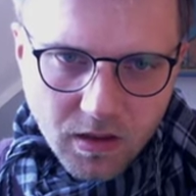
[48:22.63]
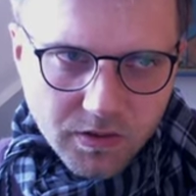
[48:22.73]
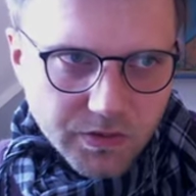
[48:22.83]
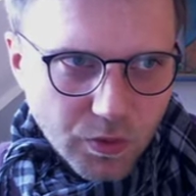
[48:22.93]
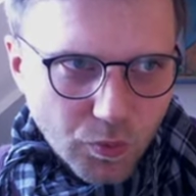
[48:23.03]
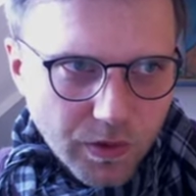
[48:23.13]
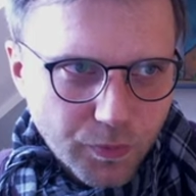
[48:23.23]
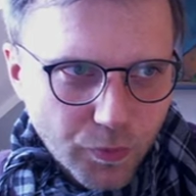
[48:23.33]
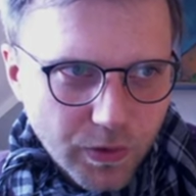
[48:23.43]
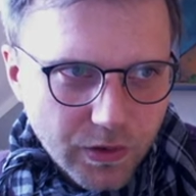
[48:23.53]
so
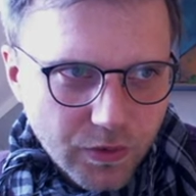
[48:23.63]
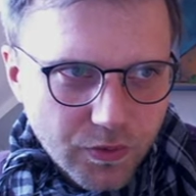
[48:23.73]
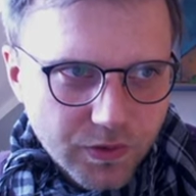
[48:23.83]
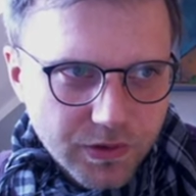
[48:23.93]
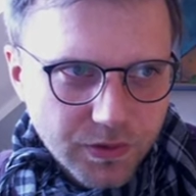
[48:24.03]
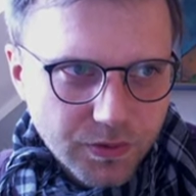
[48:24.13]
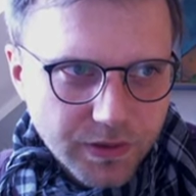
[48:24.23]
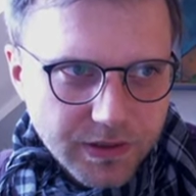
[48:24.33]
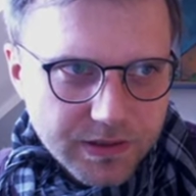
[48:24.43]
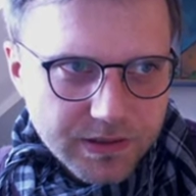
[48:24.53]
what, what you could do
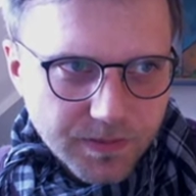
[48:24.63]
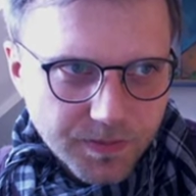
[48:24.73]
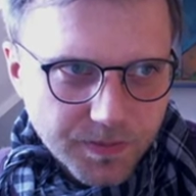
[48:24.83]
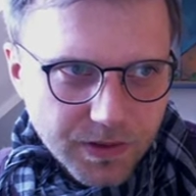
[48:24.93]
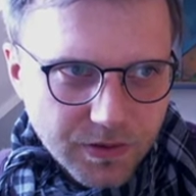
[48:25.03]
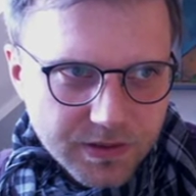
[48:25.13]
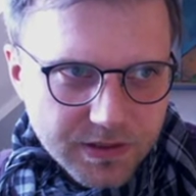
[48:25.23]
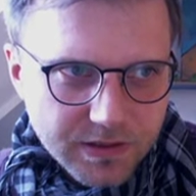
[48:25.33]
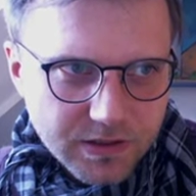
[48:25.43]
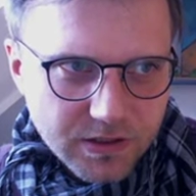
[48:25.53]
is, because
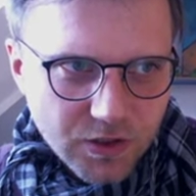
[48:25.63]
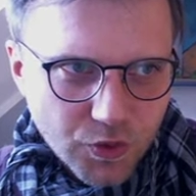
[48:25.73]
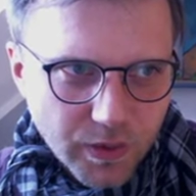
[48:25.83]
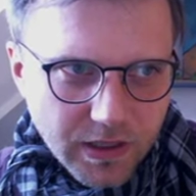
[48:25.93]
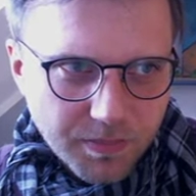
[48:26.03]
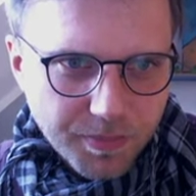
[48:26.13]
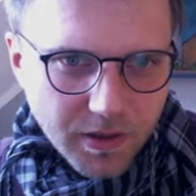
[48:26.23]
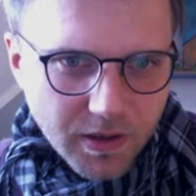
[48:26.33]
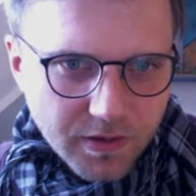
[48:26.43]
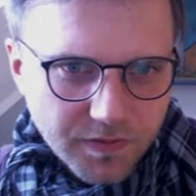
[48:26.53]
this is a tricky
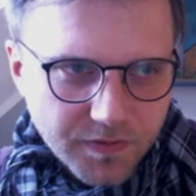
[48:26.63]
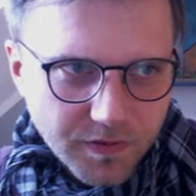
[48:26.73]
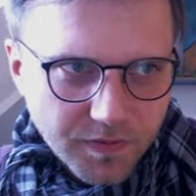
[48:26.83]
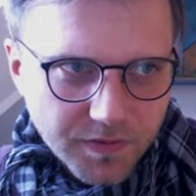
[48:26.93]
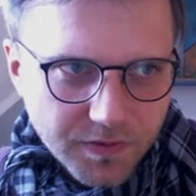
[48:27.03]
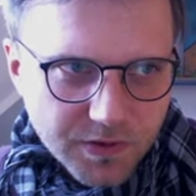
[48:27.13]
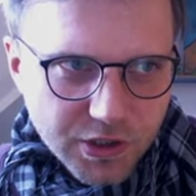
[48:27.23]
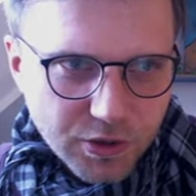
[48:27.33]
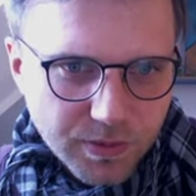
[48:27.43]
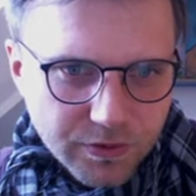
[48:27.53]
part of, of the
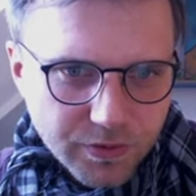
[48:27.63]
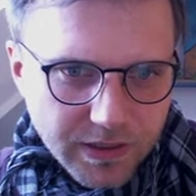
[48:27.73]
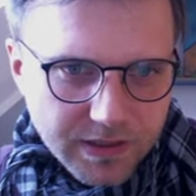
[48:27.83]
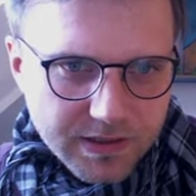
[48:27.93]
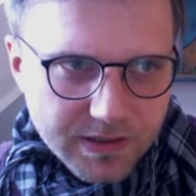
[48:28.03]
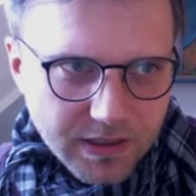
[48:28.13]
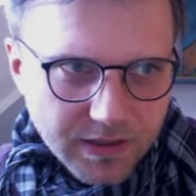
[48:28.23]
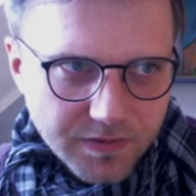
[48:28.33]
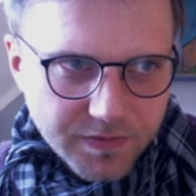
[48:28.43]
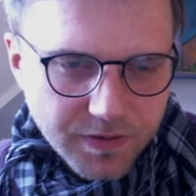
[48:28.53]
geometry
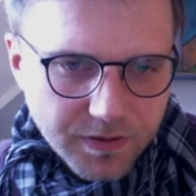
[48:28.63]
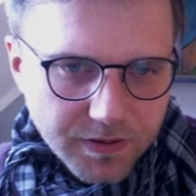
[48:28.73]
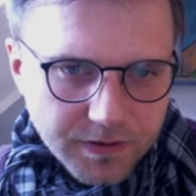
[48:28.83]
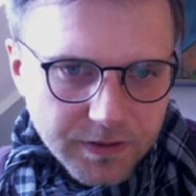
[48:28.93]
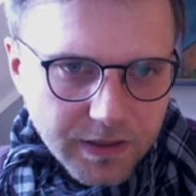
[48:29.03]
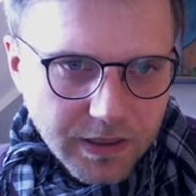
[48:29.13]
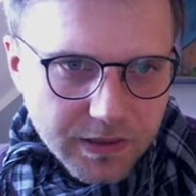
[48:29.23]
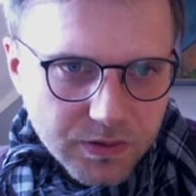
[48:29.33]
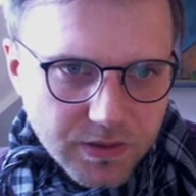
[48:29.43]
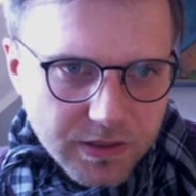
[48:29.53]
itself,
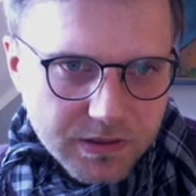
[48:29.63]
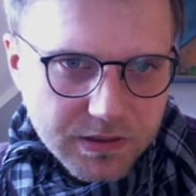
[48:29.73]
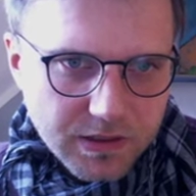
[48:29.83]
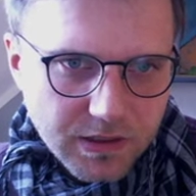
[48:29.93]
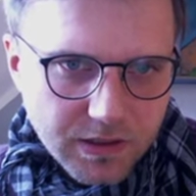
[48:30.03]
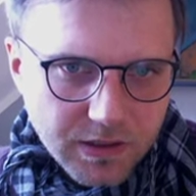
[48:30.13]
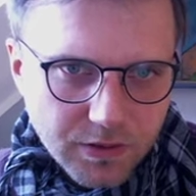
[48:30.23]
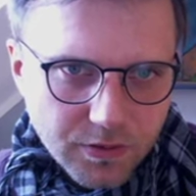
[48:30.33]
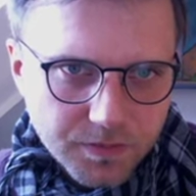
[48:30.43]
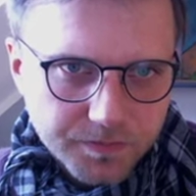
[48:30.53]
as you can see
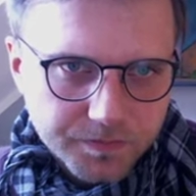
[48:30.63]
here,